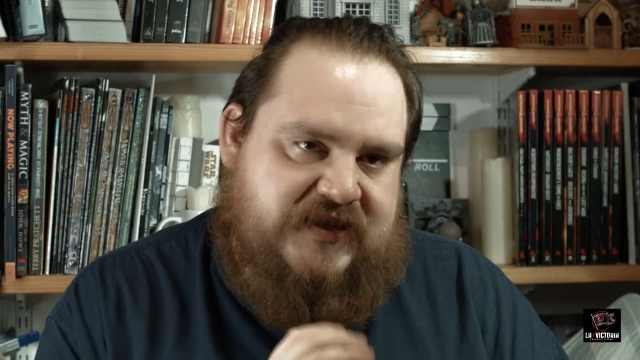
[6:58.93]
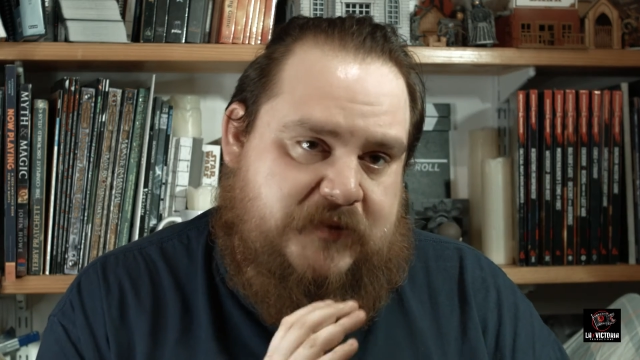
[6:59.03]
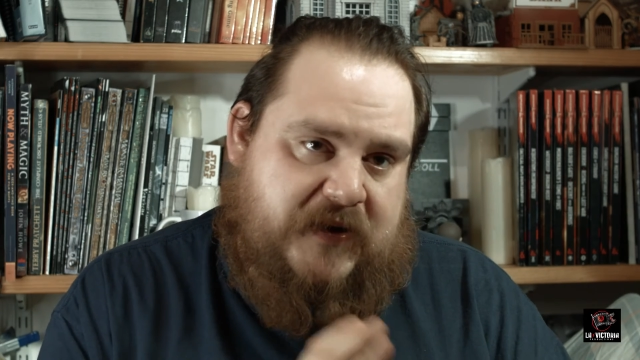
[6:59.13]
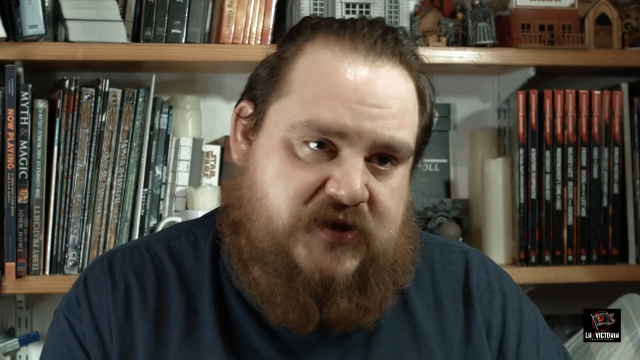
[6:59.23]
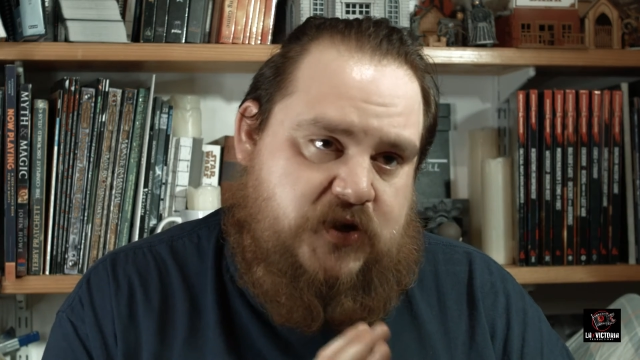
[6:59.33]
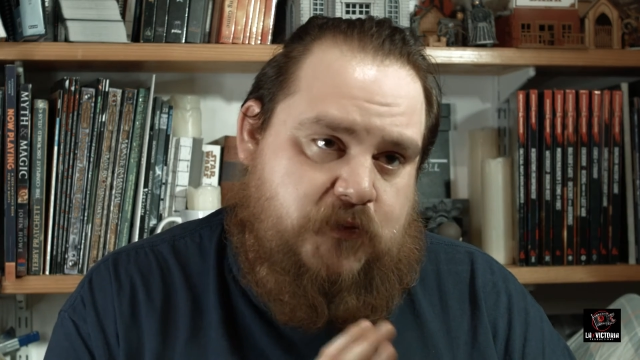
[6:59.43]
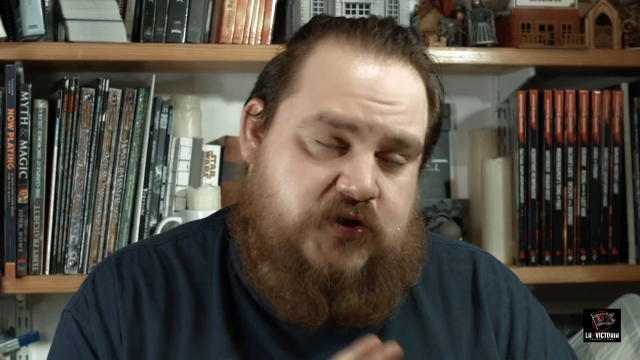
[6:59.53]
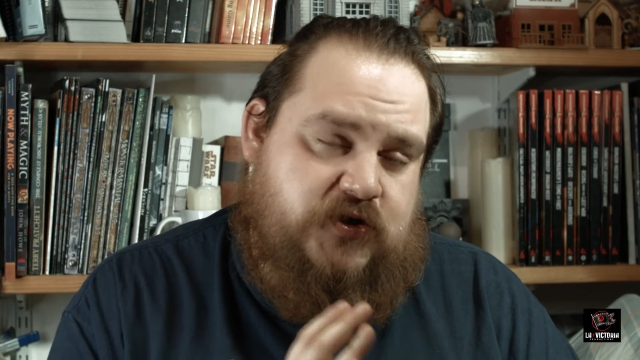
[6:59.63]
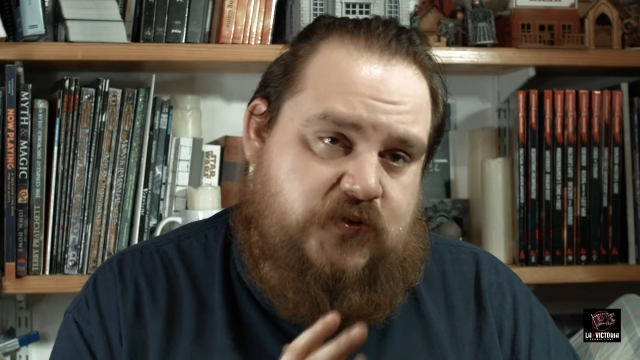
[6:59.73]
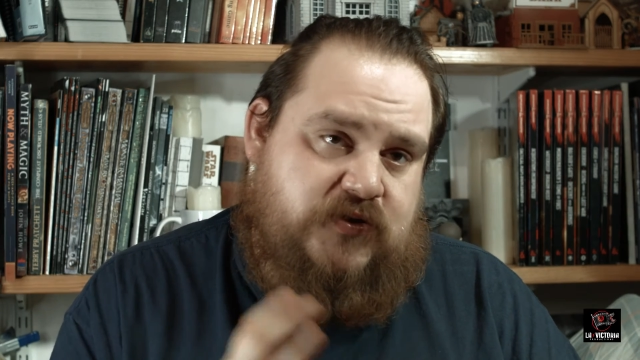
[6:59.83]
especially
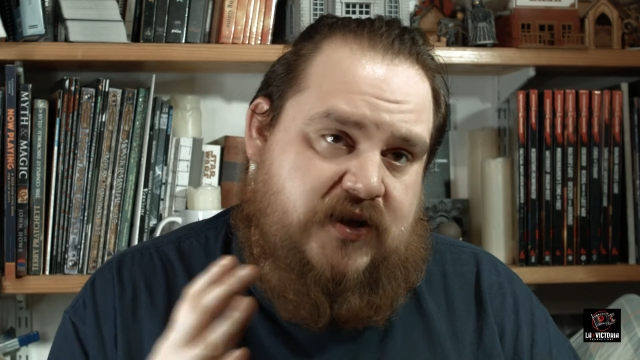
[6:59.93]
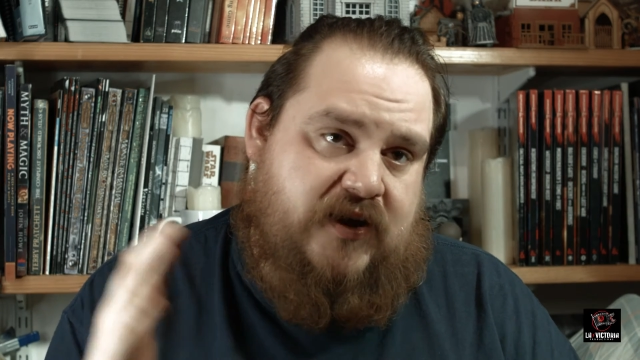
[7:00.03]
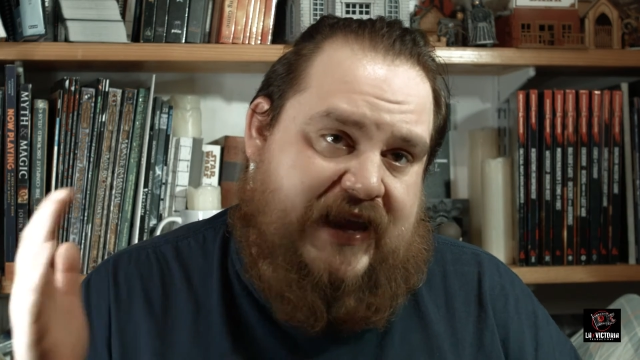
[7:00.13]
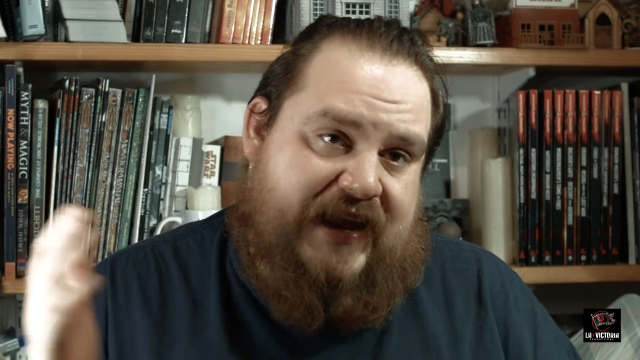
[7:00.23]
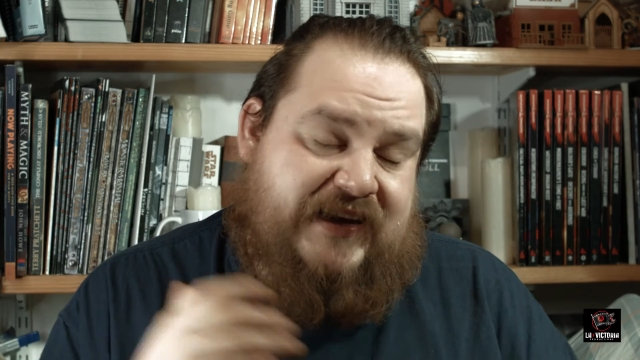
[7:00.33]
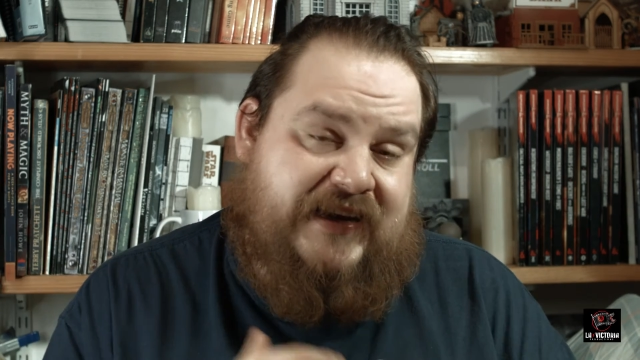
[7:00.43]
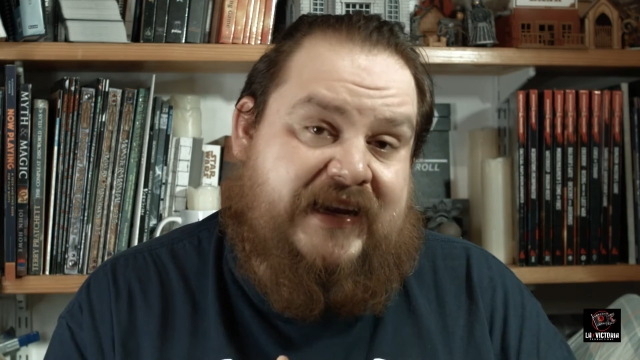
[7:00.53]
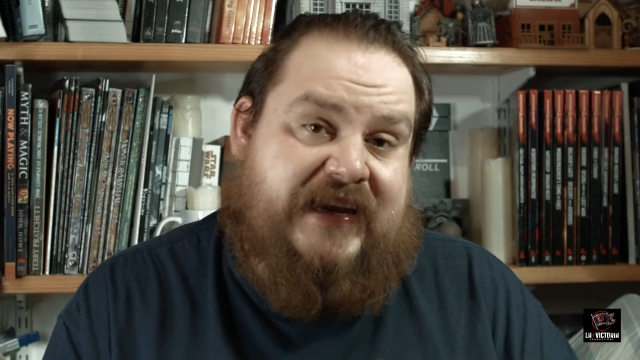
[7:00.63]
once you start getting